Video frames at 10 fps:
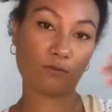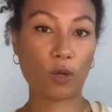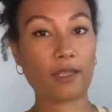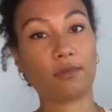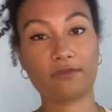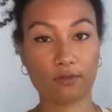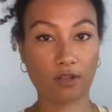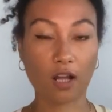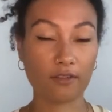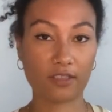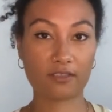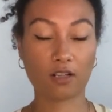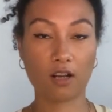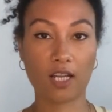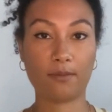way before COVID
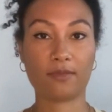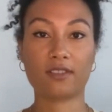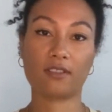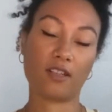times